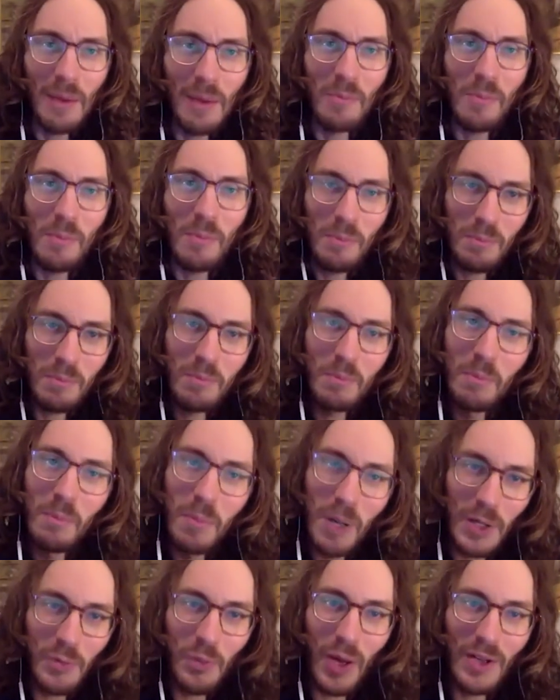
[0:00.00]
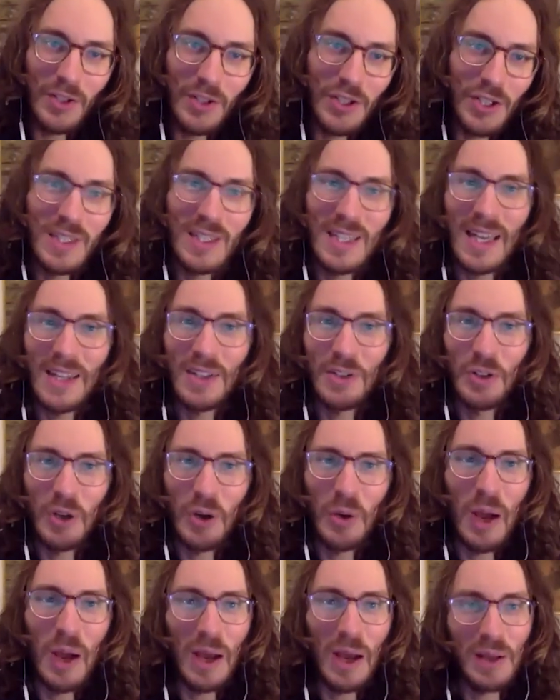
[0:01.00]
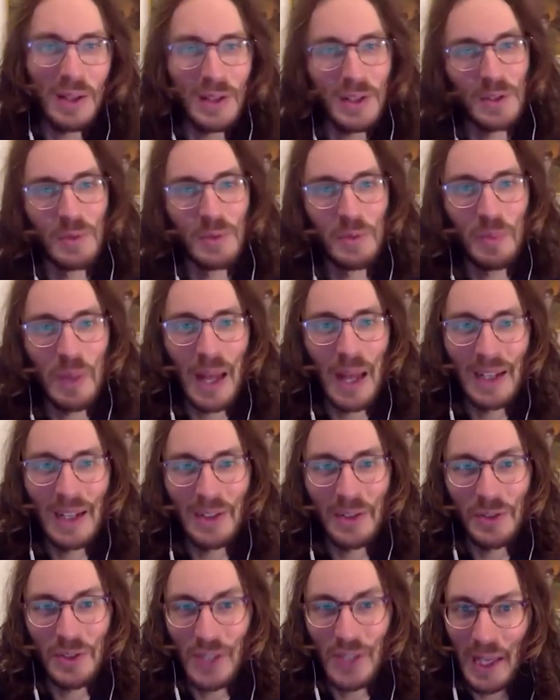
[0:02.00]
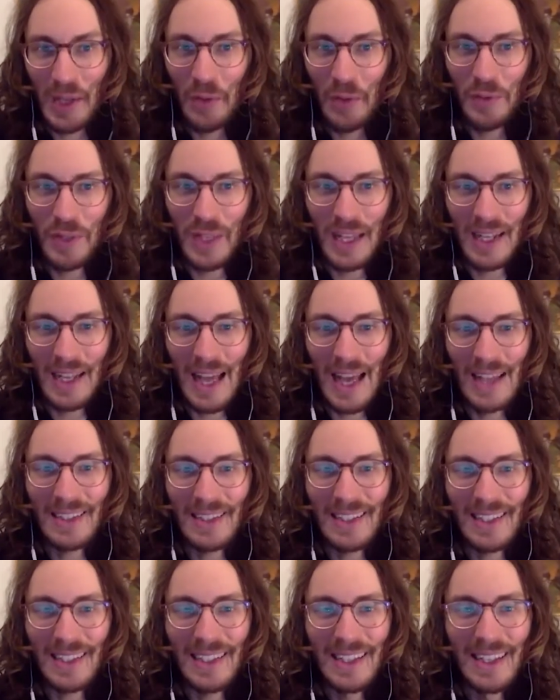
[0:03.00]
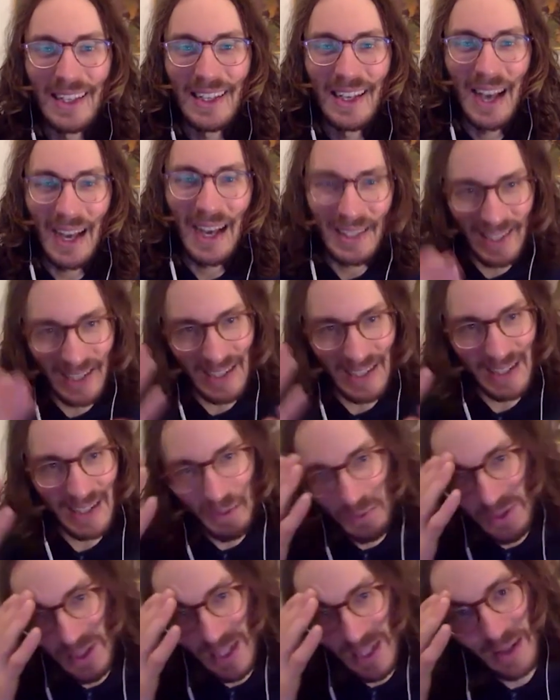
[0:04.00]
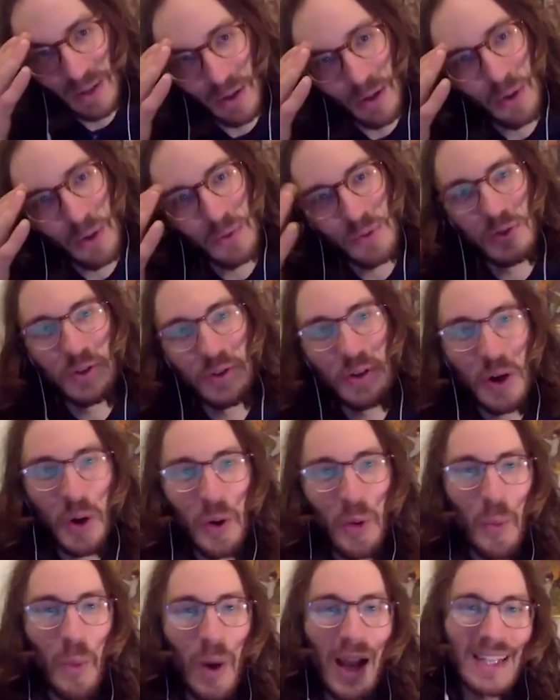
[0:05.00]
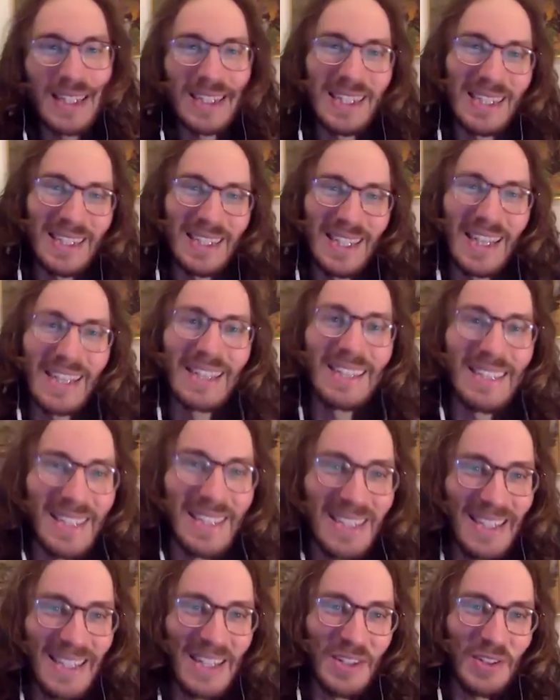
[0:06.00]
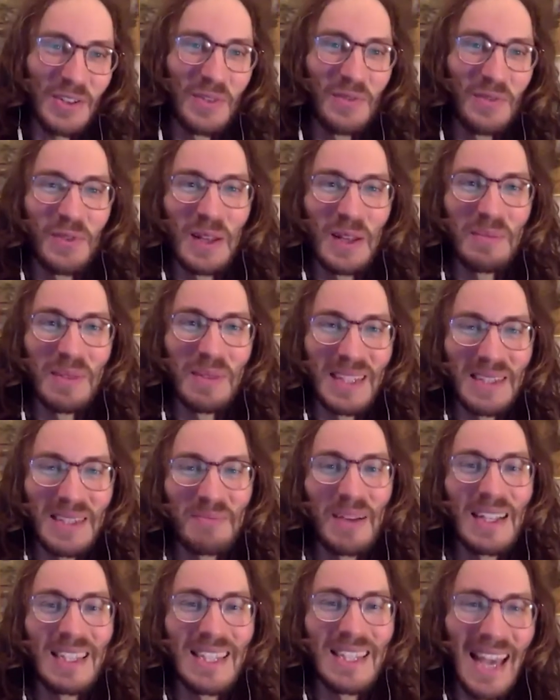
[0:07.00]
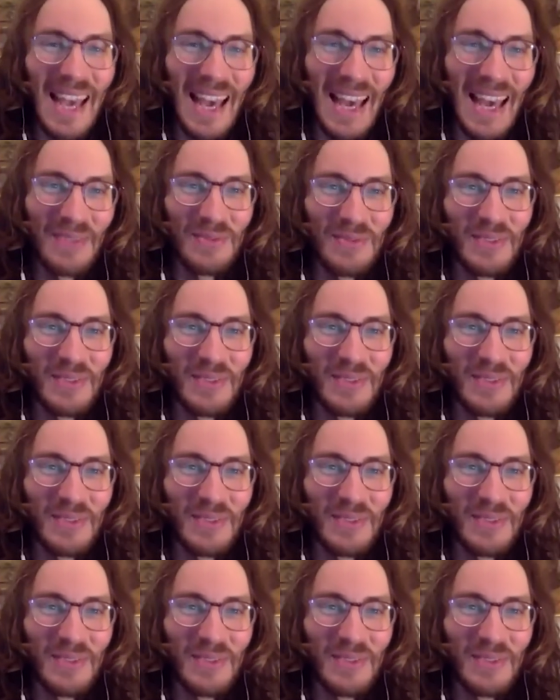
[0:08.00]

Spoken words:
Um, but when she said, that she was planning to sail over the Atlantic, I suddenly was like, oh no, why did I take this decision of filming this myself? That